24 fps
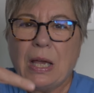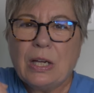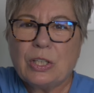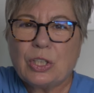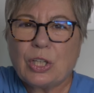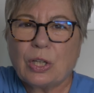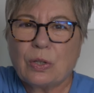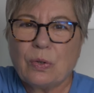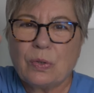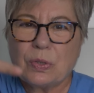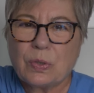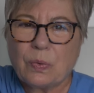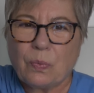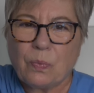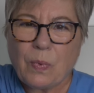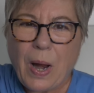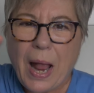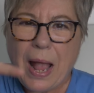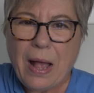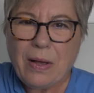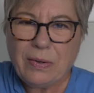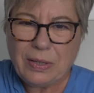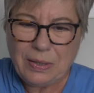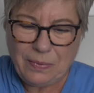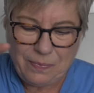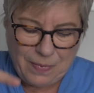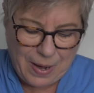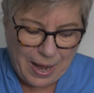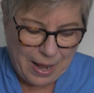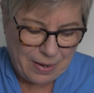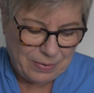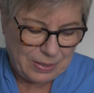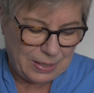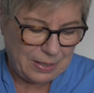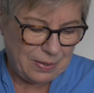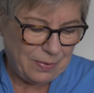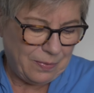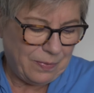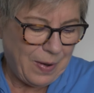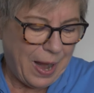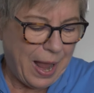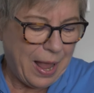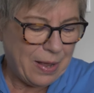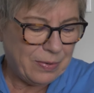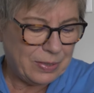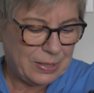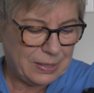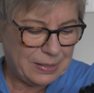she goes around and around and
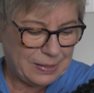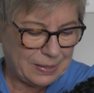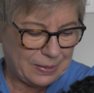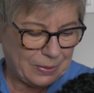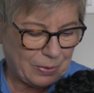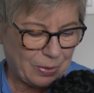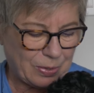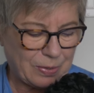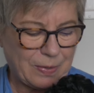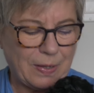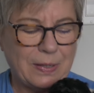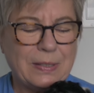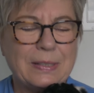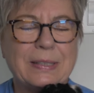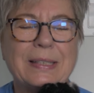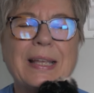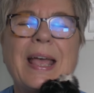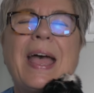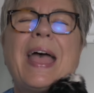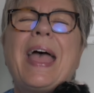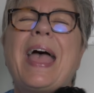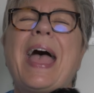around in circles.